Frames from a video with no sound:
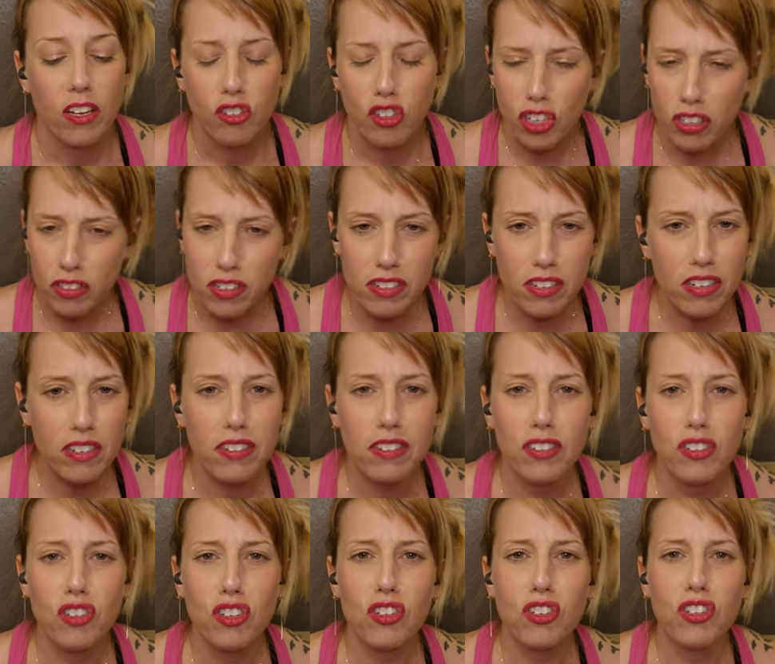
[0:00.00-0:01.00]
just to,
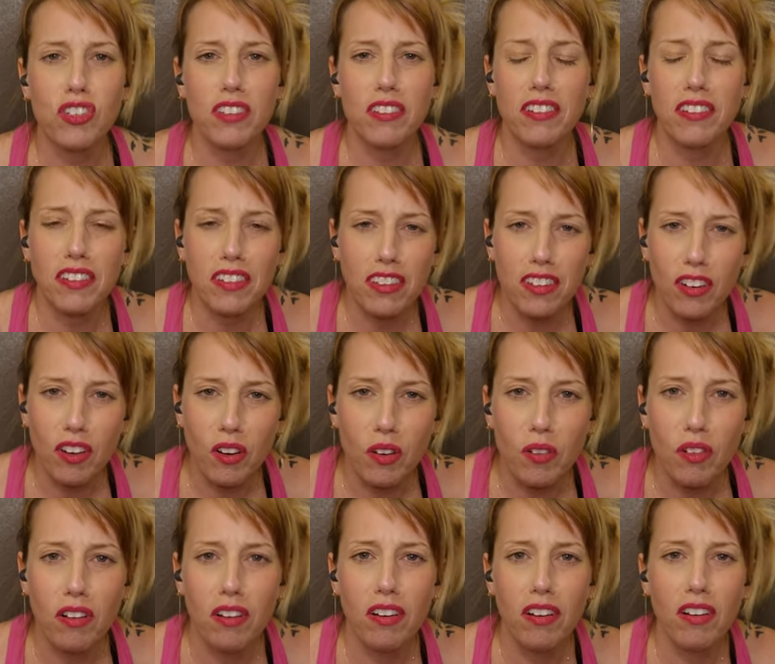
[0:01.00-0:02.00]
just to, you
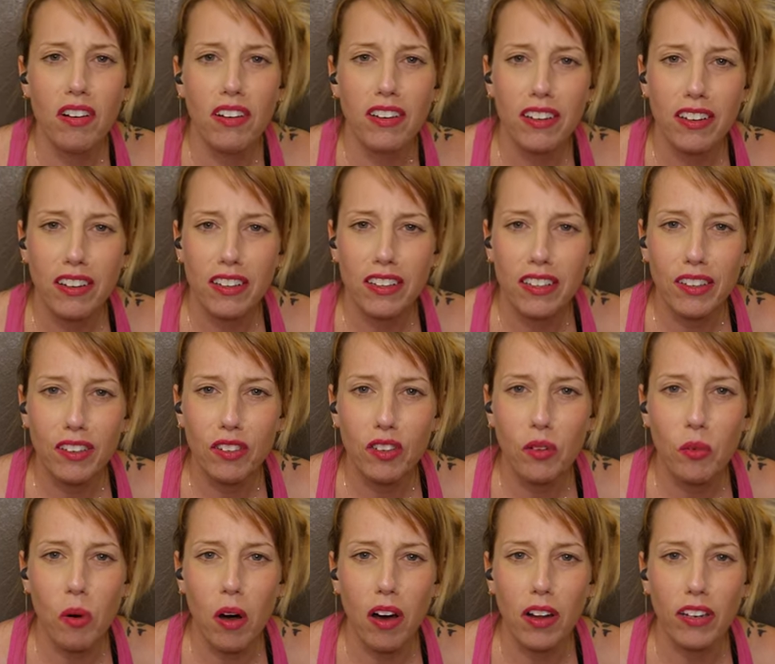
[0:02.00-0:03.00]
know, clear
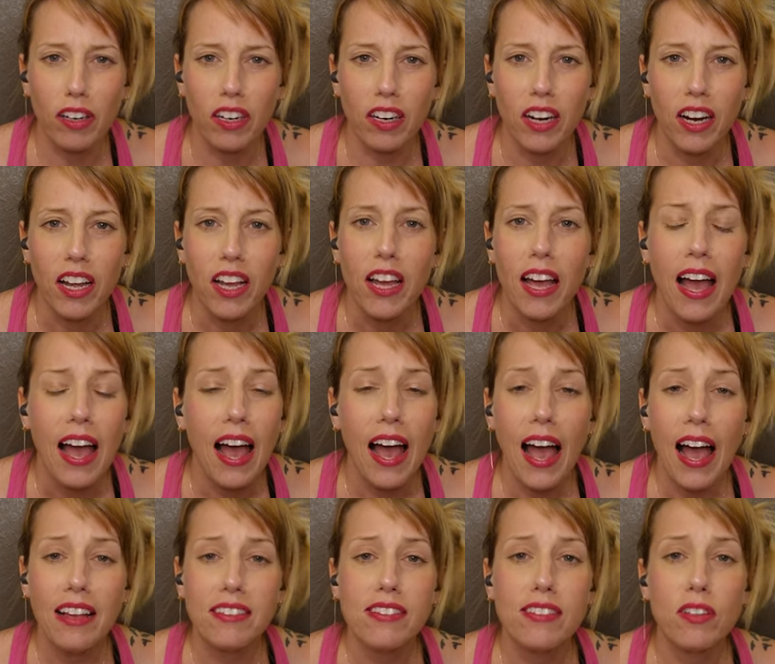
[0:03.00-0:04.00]
the water,
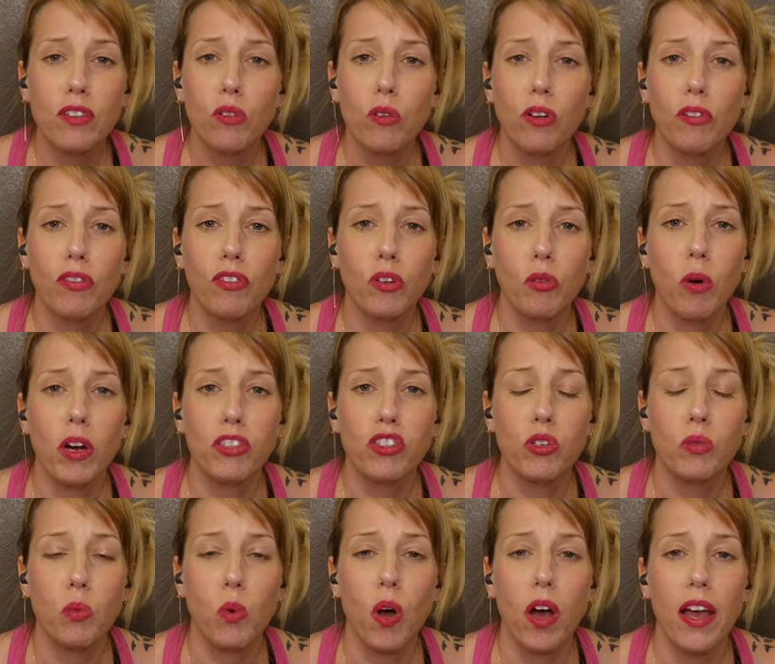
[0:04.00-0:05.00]
ask the Lord for
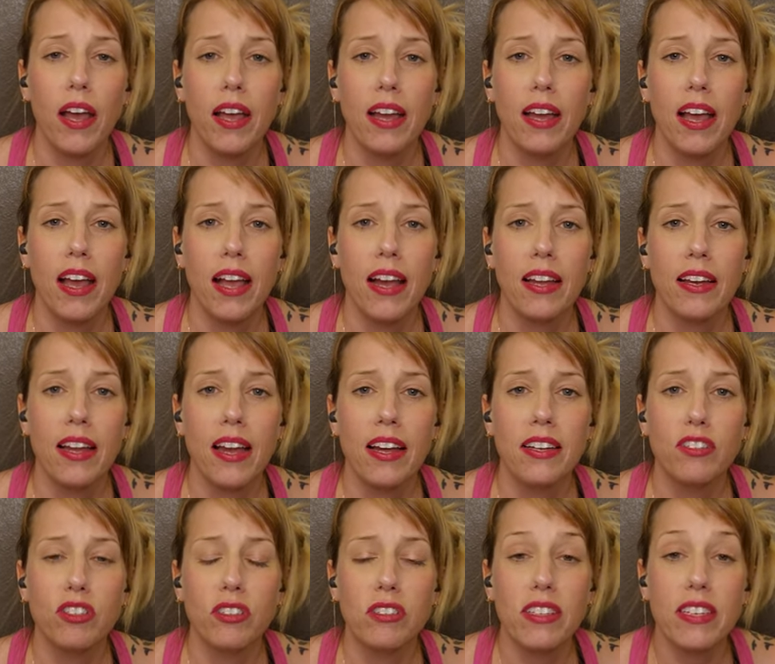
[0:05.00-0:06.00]
what you want and,
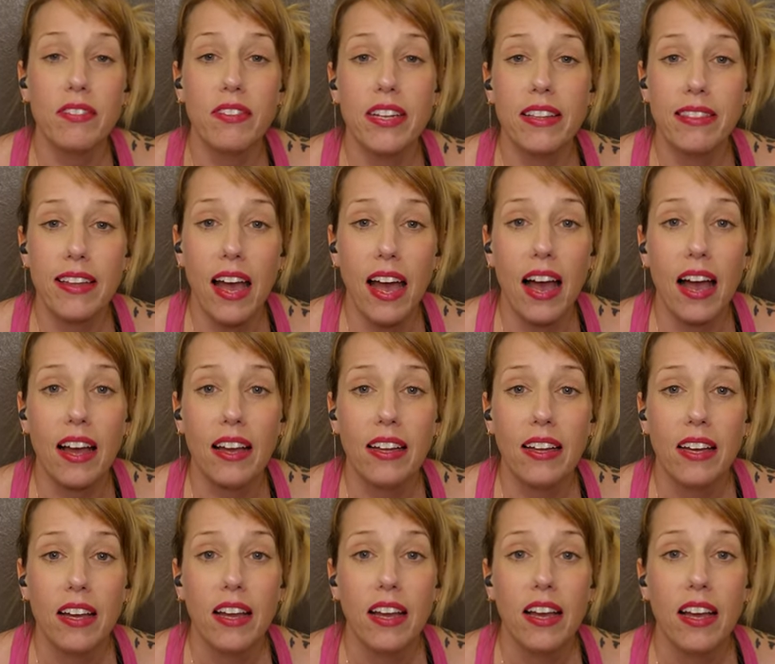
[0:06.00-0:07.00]
and just leave it at that.
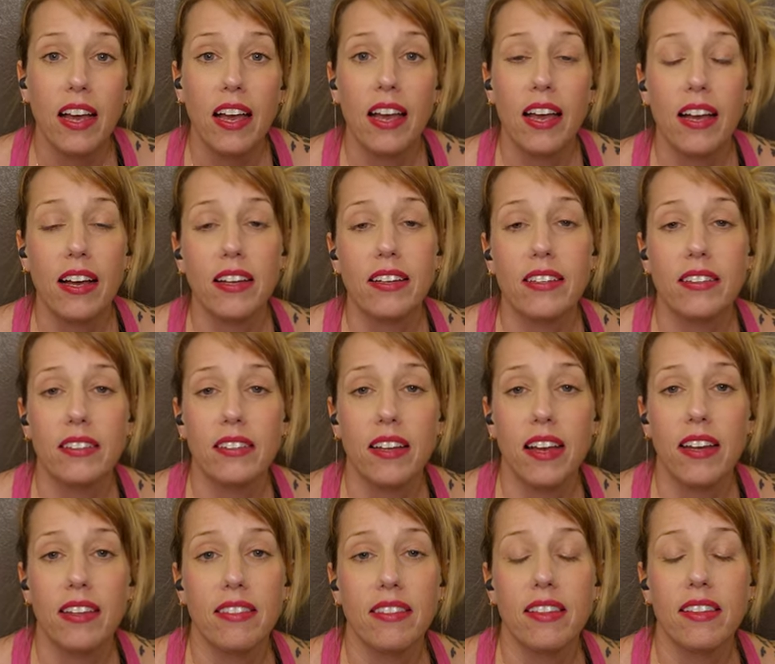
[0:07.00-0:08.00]
And,
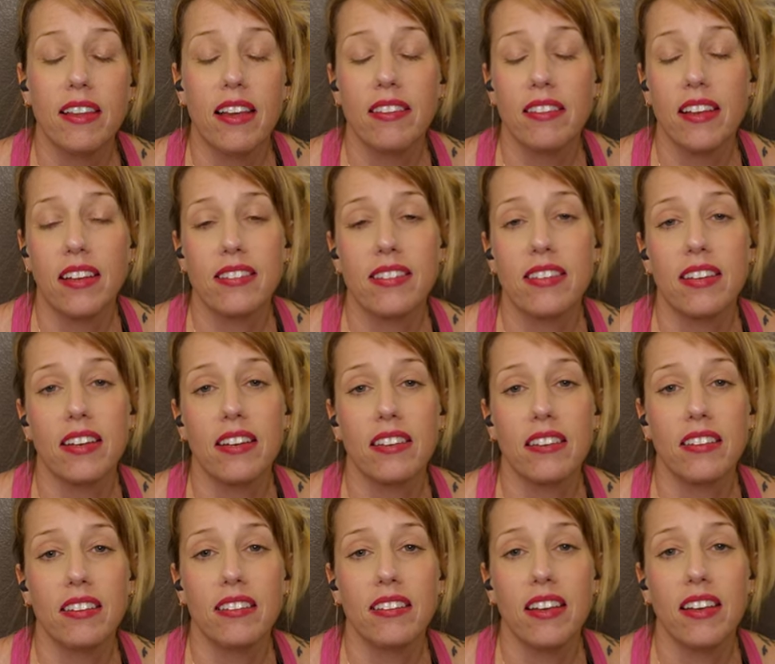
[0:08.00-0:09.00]
and, and that's
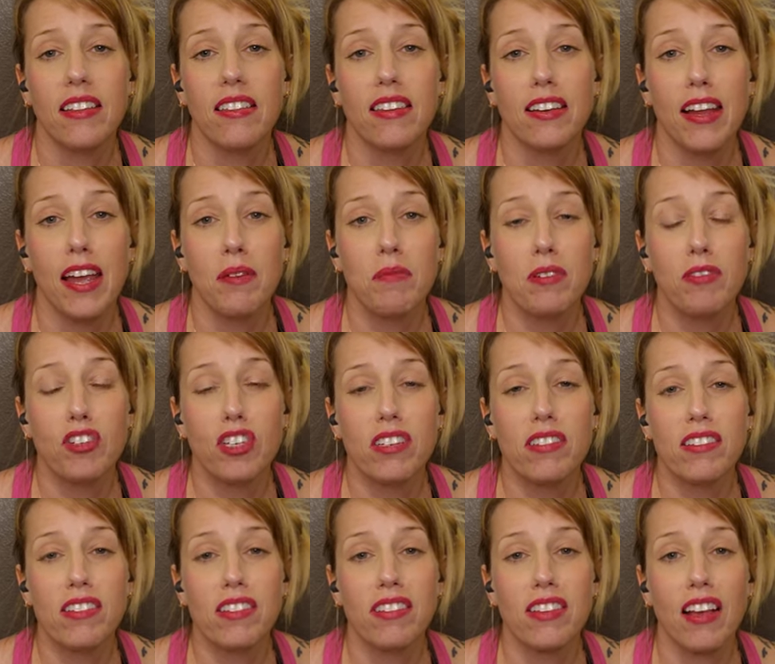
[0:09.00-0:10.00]
it. In the name of
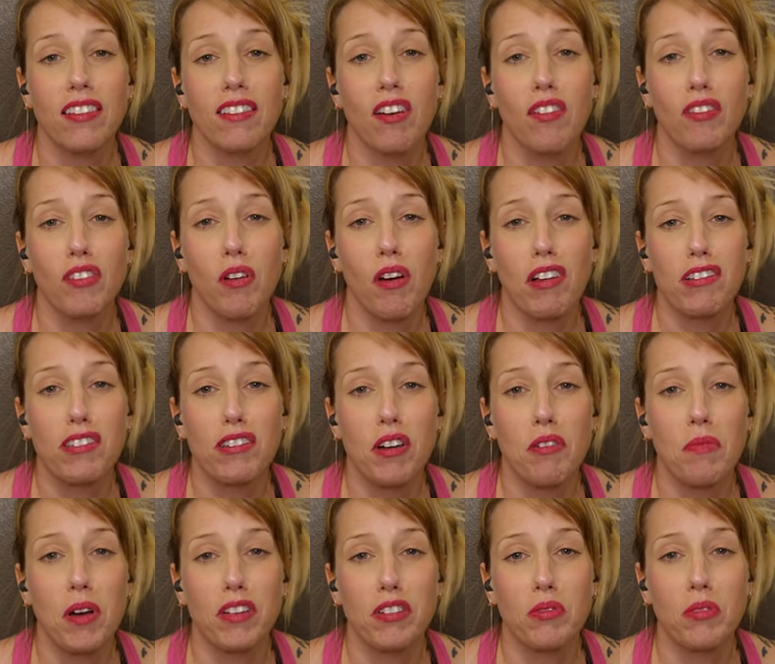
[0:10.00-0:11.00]
Jesus. I love you all
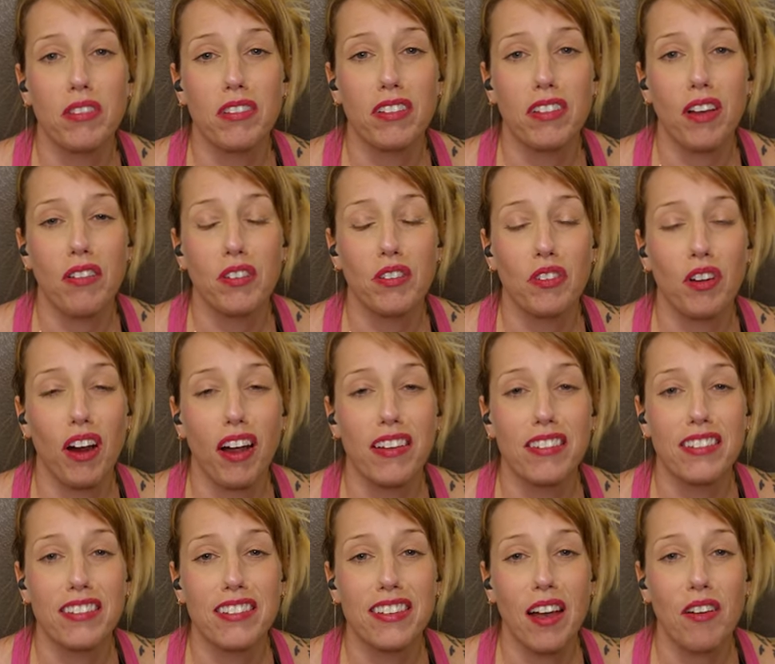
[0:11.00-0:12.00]
so much with the love of
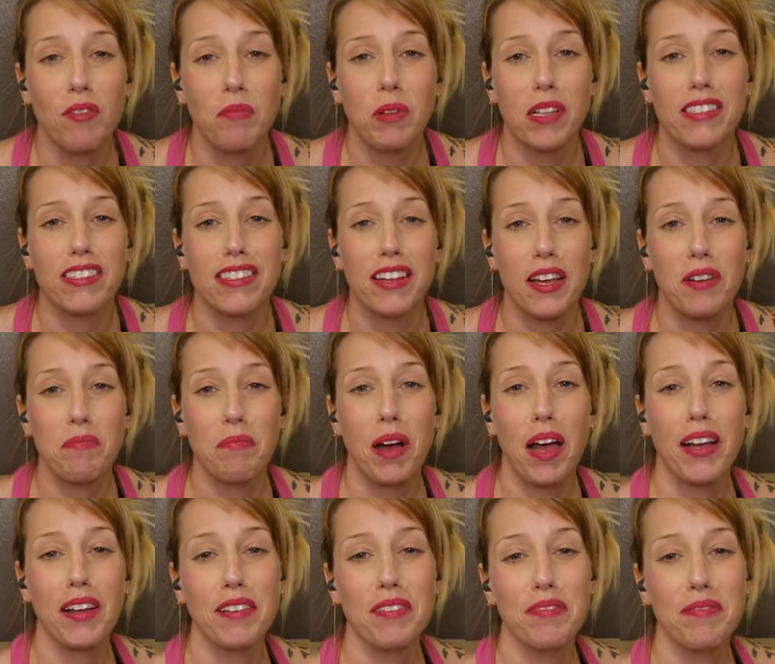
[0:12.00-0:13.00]
Christ. Have a blessed day.
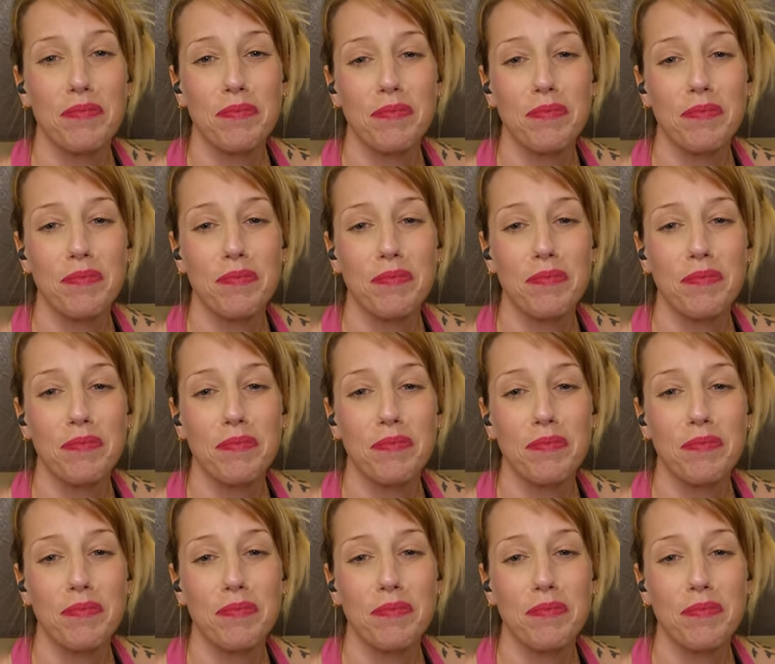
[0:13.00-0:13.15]
Bye.